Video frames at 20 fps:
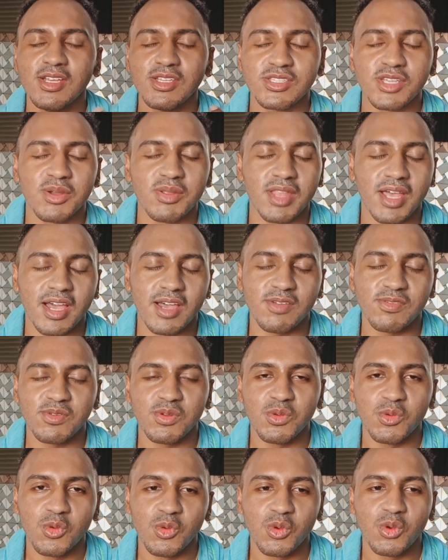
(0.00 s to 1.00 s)
Don't laugh.
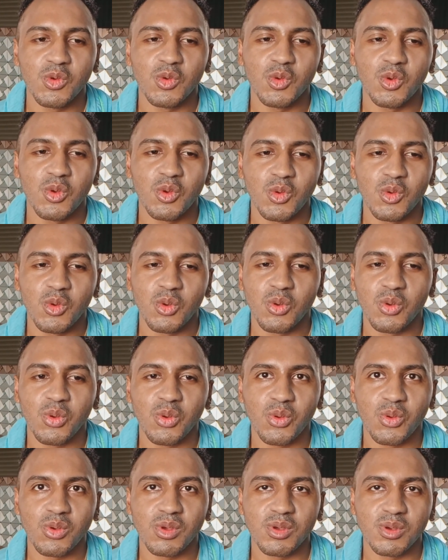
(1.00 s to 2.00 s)

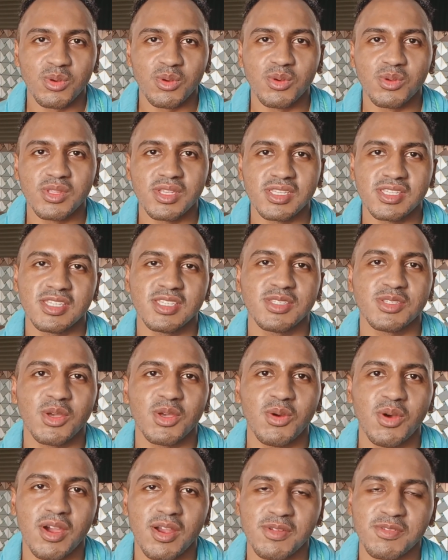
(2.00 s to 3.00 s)
Oh, this is
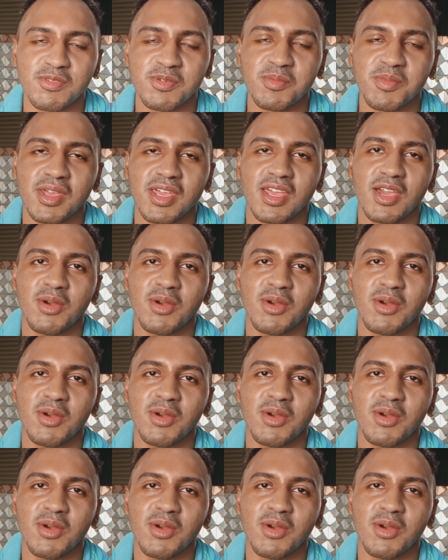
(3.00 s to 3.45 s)
so hard for me.